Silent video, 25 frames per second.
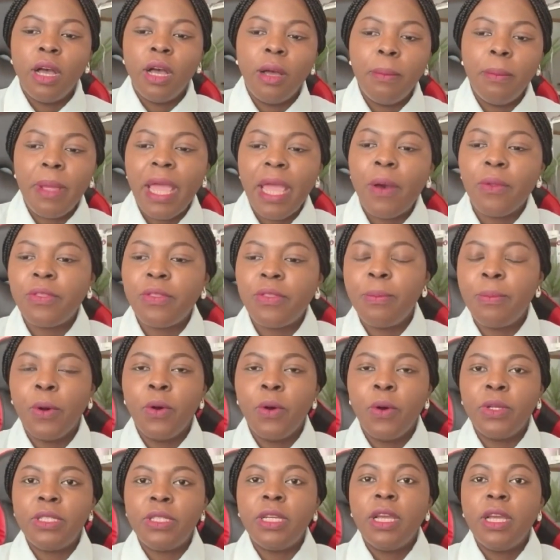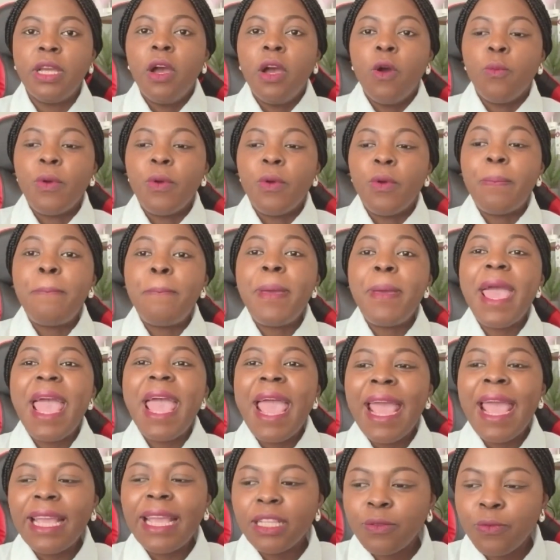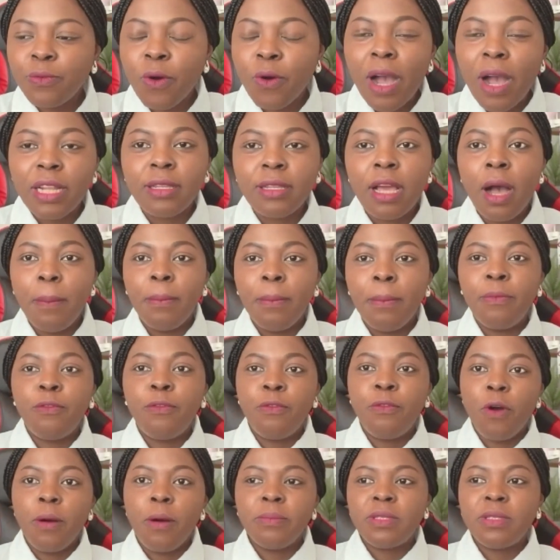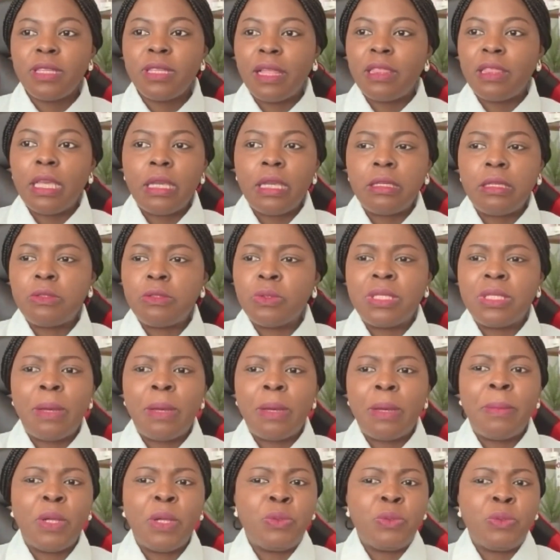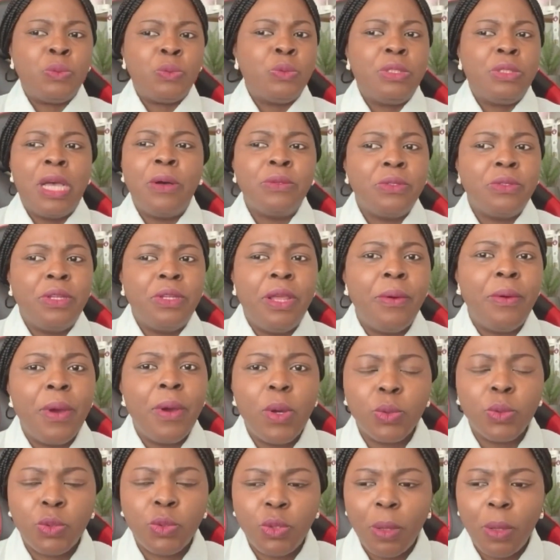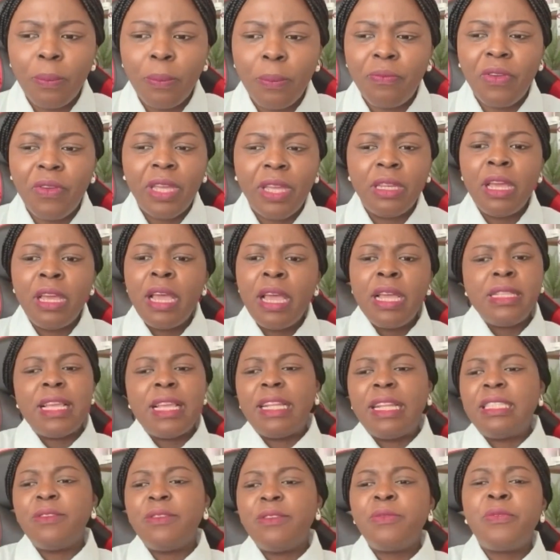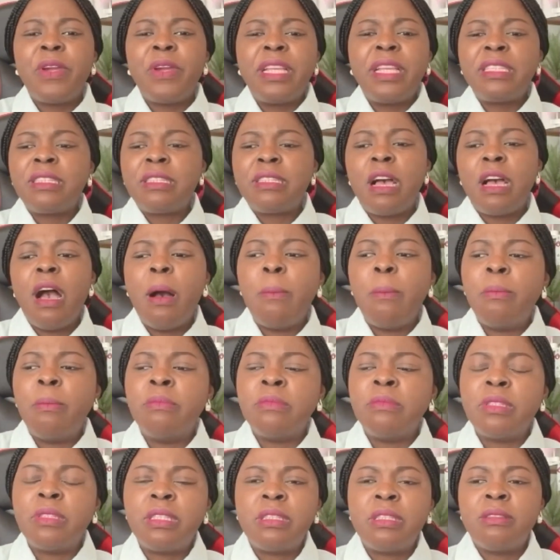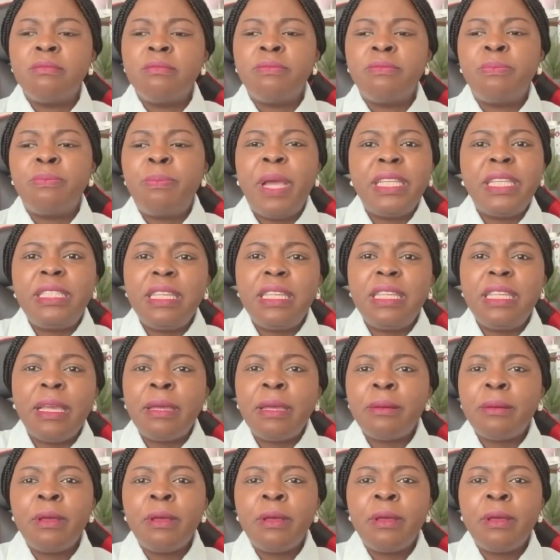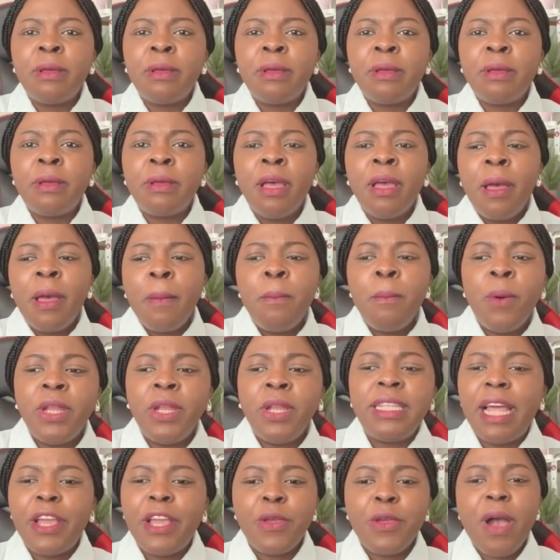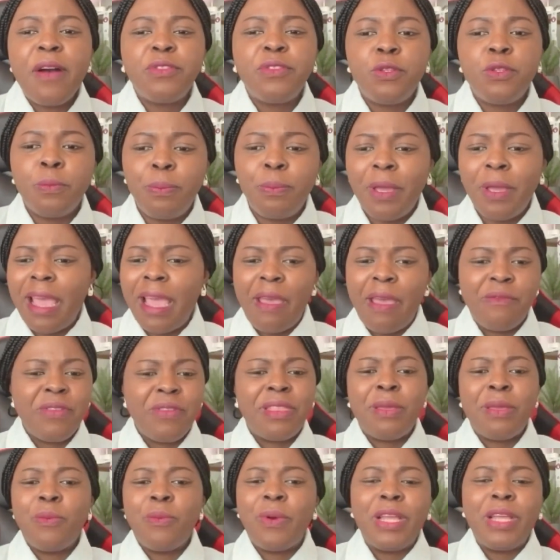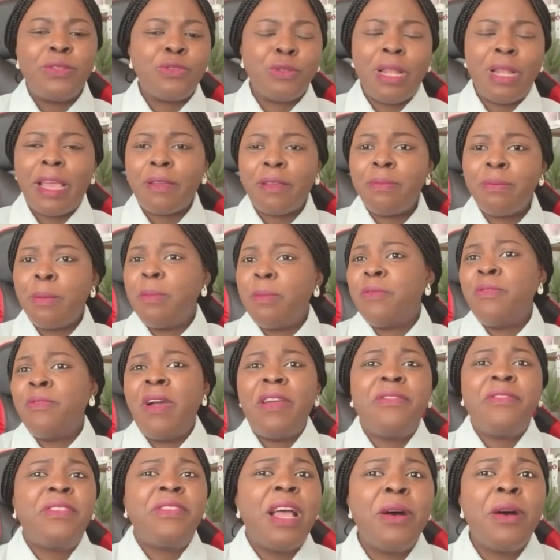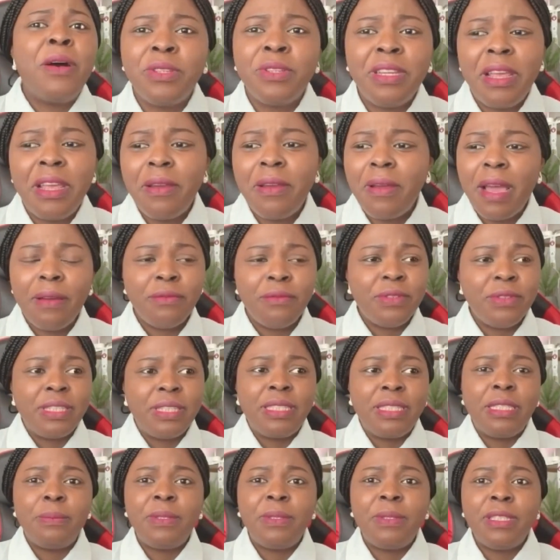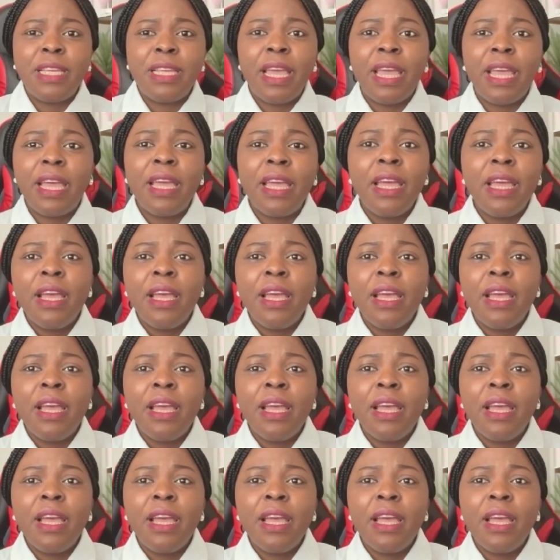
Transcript: Health Board. We paid for forms. I think this was about 2,000 naira or something. There are different petty money that you have to pay. Everything went to like maybe 5,000 naira, receipts here,